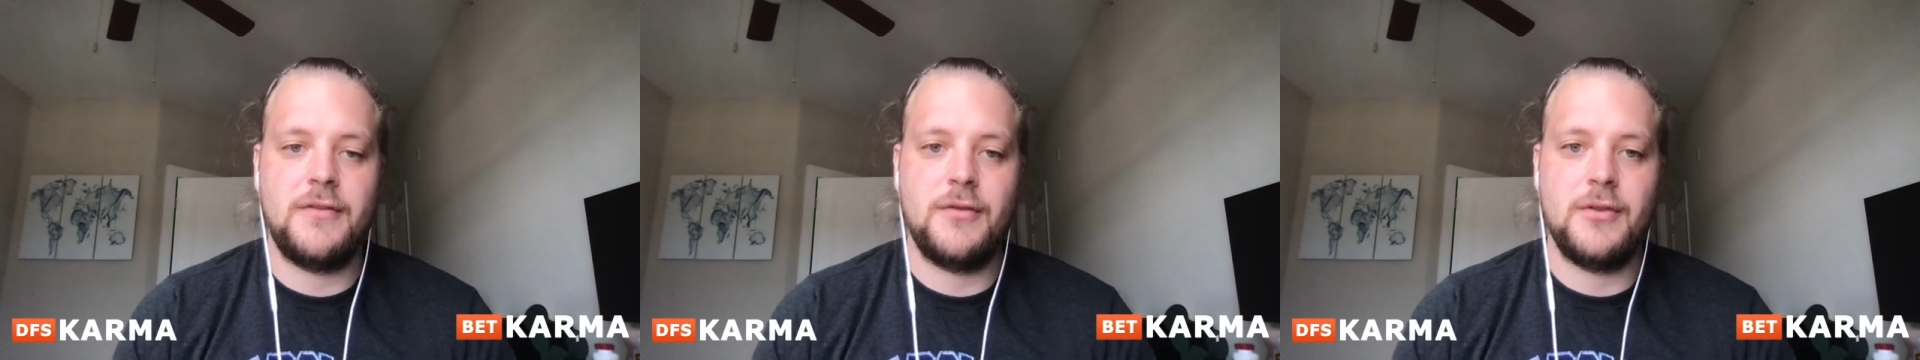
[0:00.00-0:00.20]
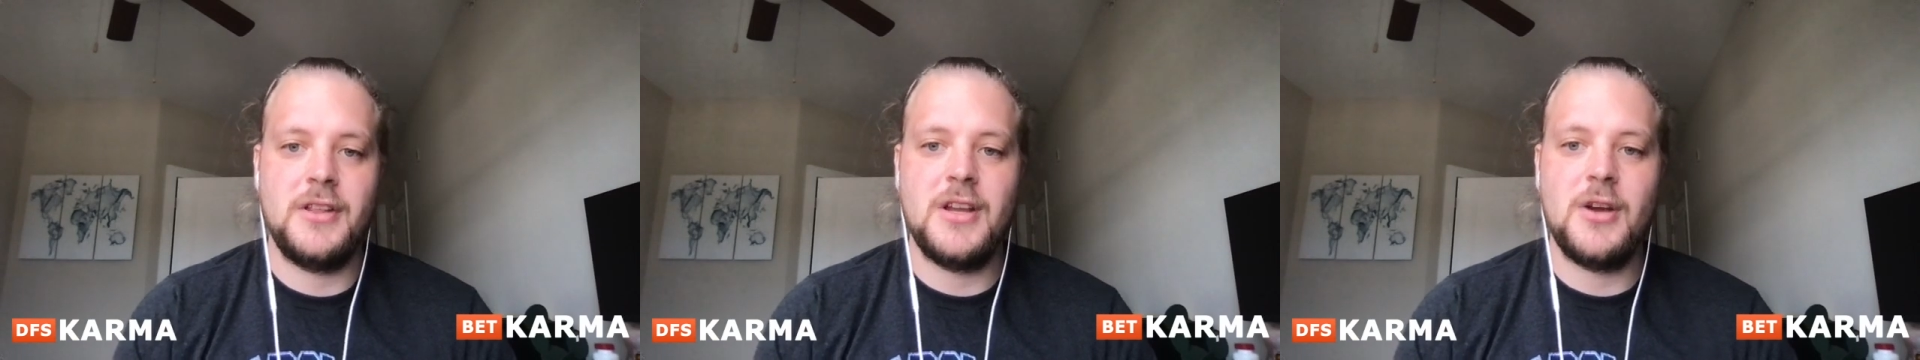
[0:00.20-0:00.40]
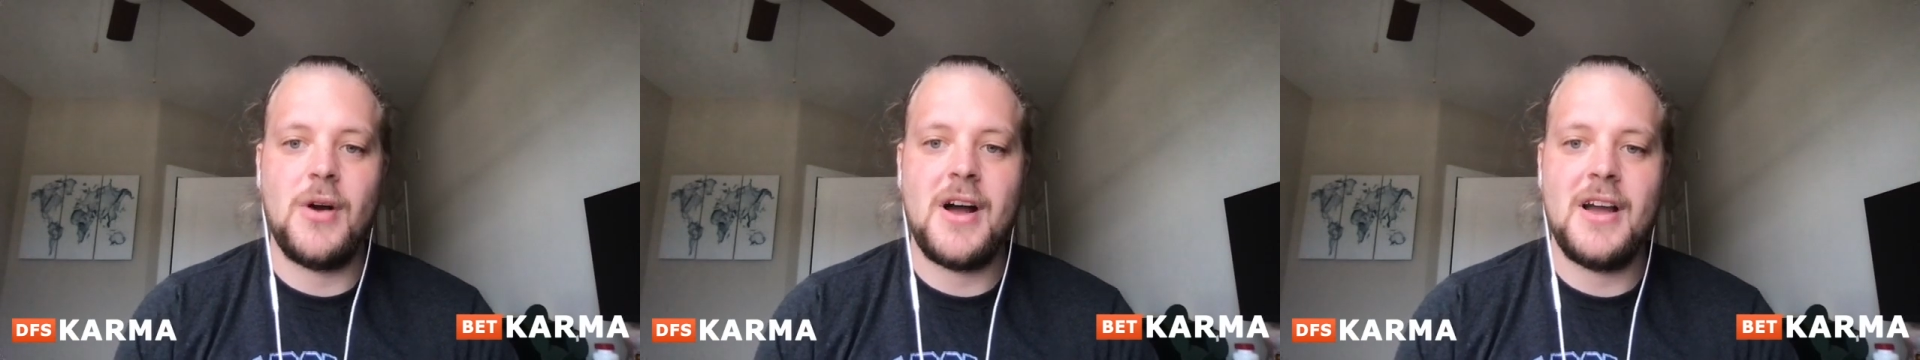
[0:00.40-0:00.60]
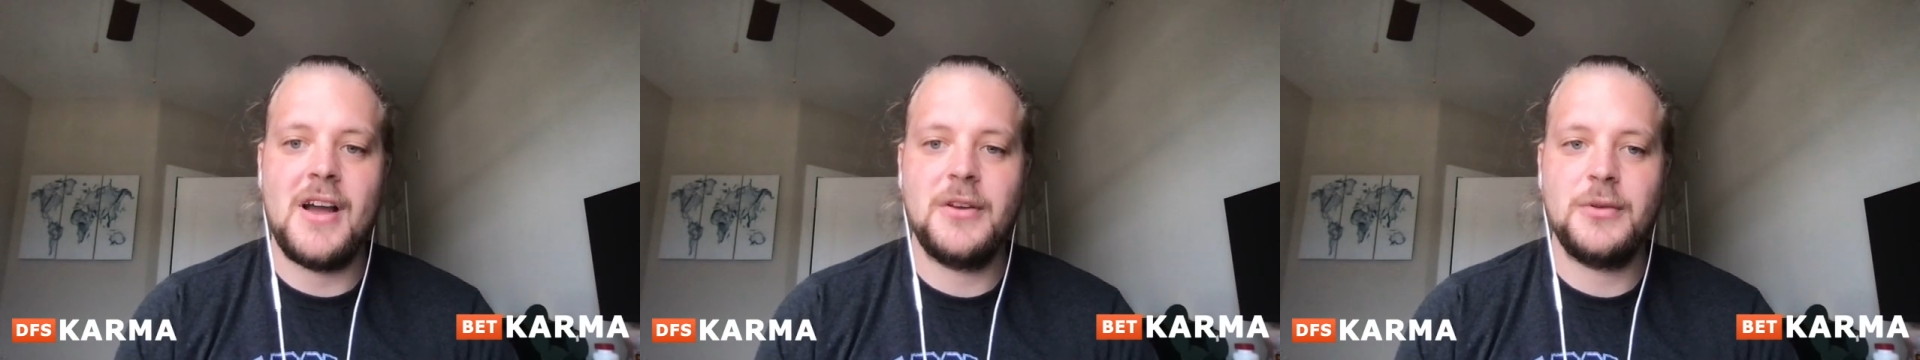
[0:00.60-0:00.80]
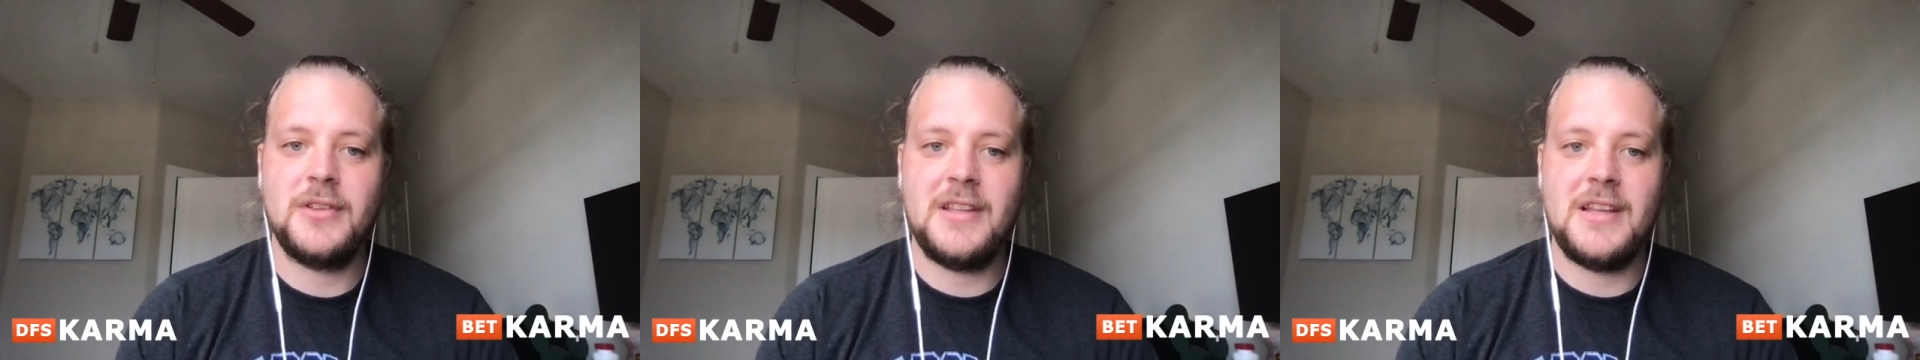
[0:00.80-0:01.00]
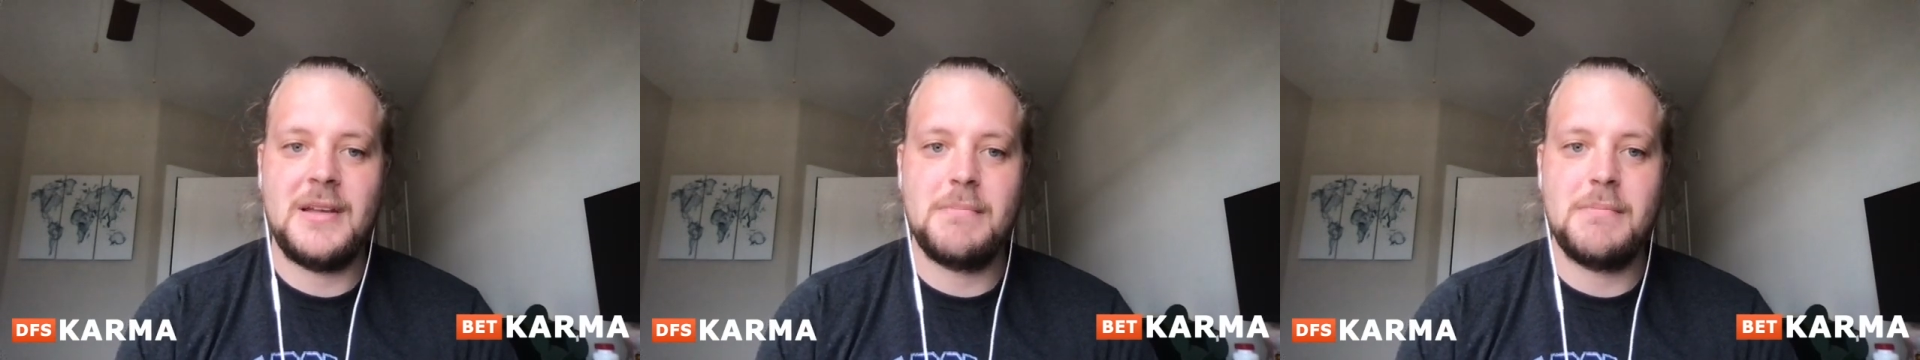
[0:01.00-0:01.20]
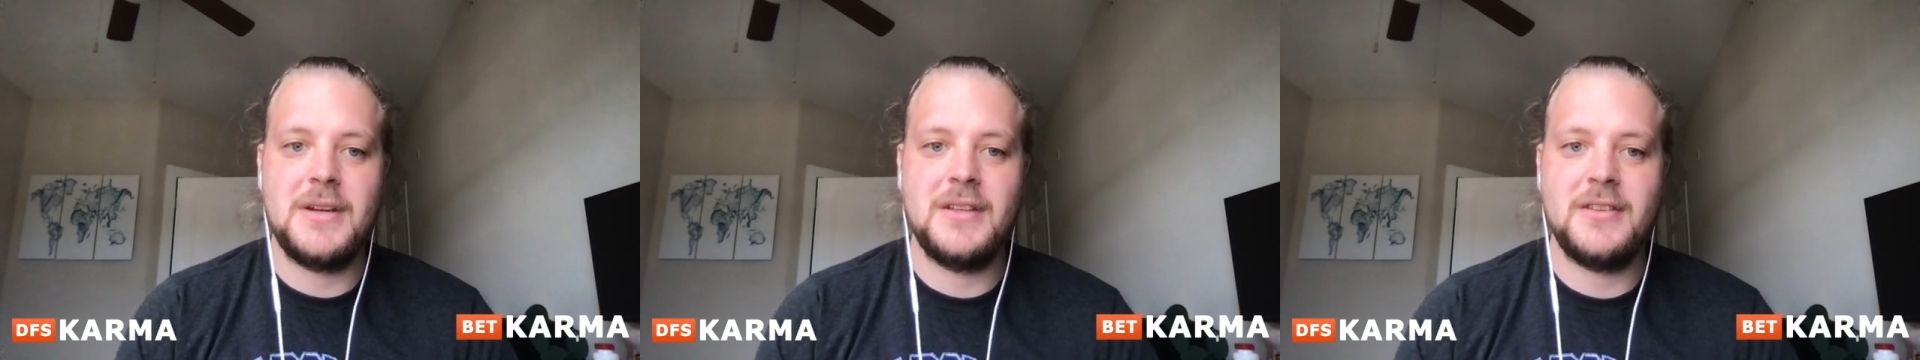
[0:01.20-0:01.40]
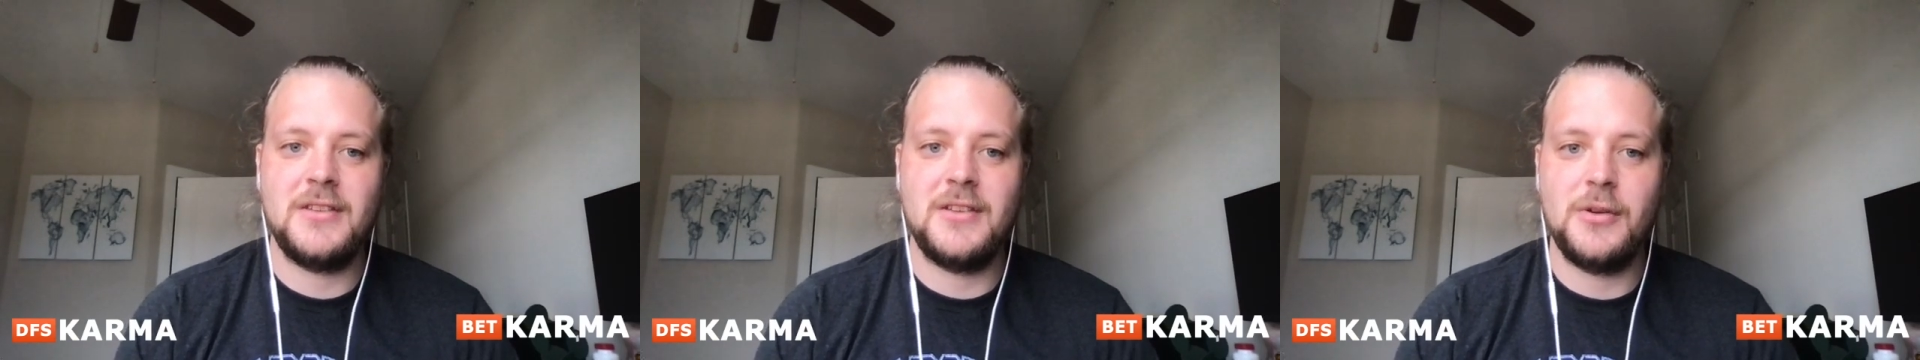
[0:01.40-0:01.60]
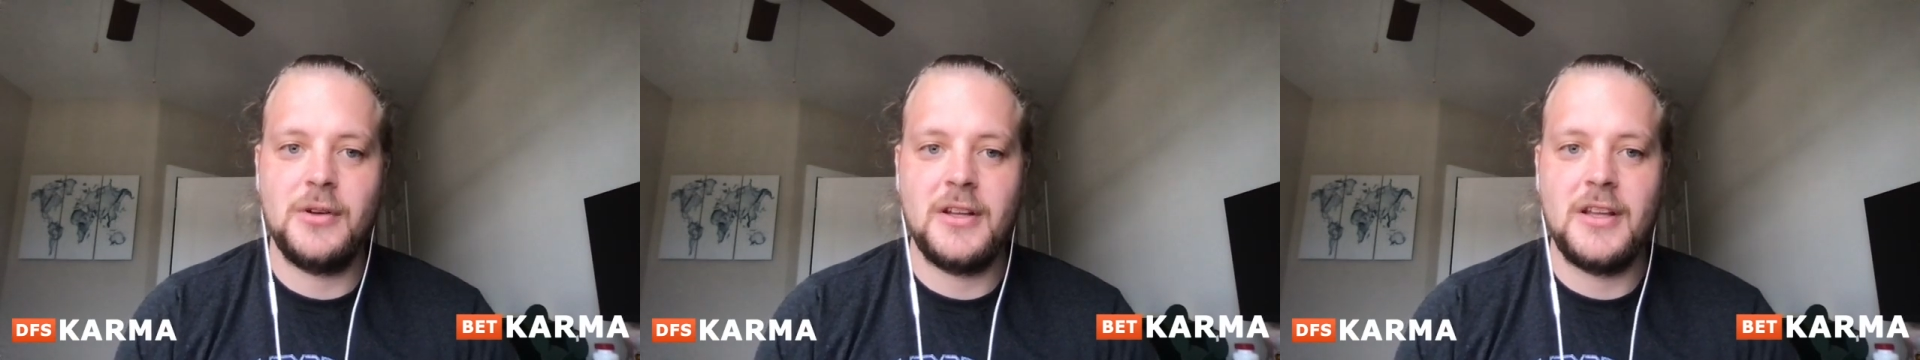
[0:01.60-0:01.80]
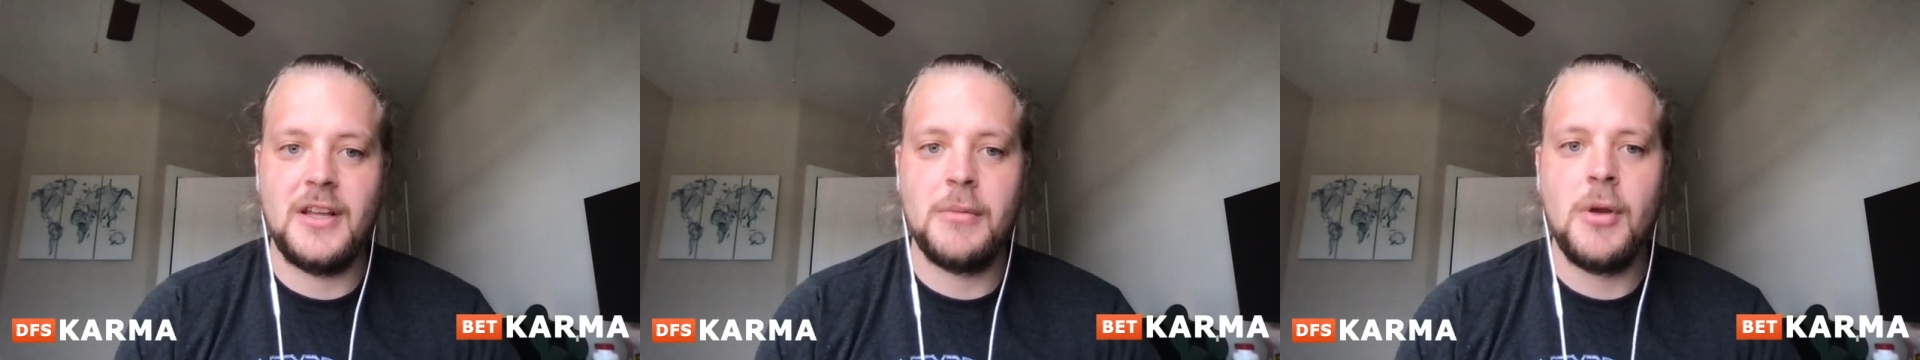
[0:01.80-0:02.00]
for the Ohio State Minnesota
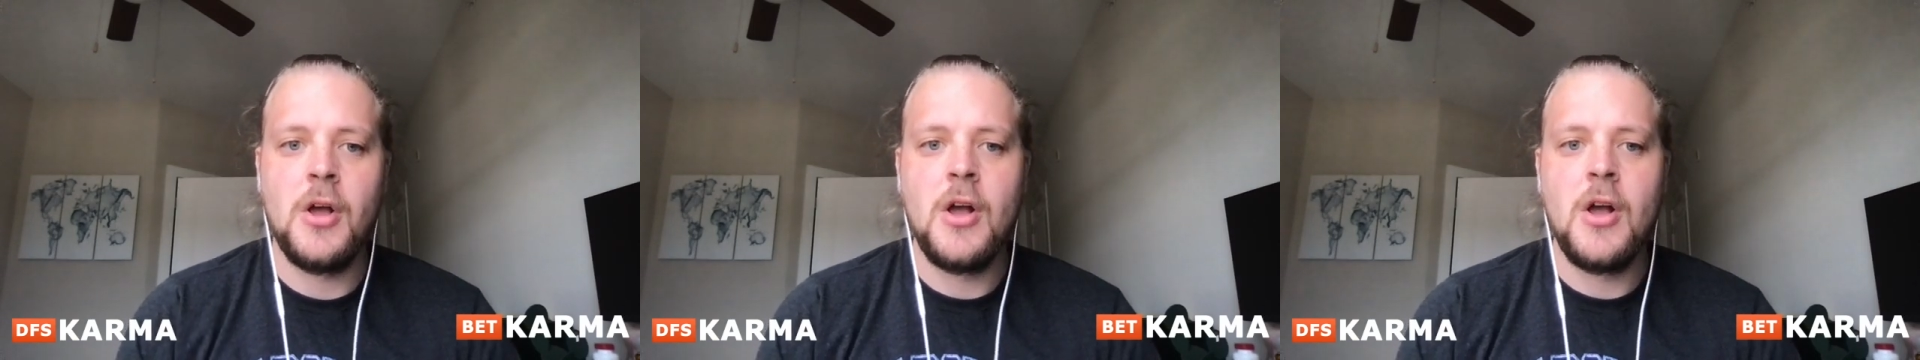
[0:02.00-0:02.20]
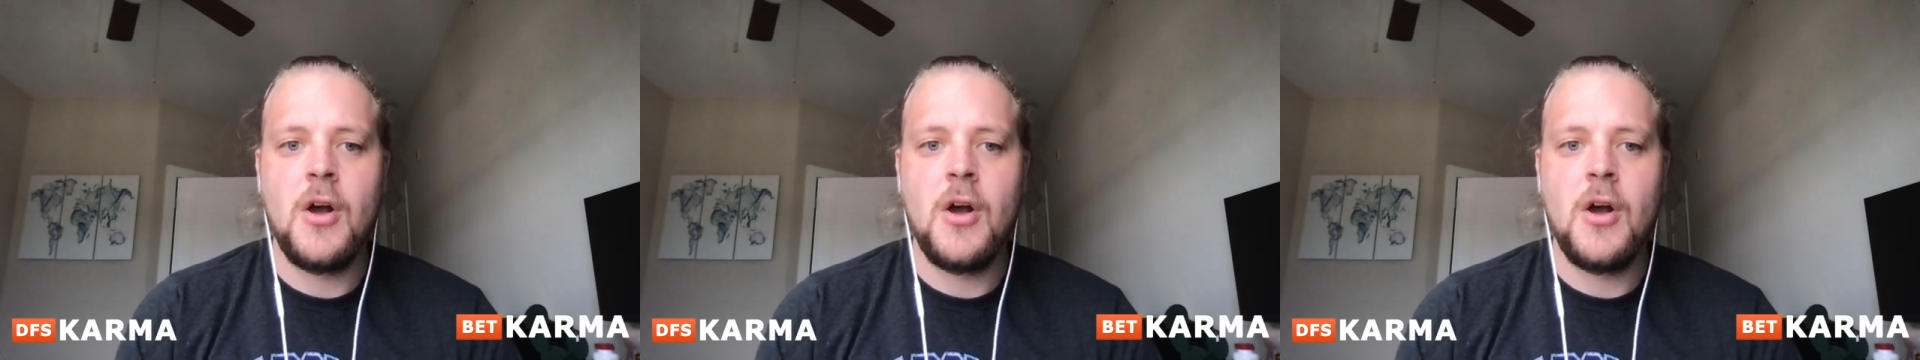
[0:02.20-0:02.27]
game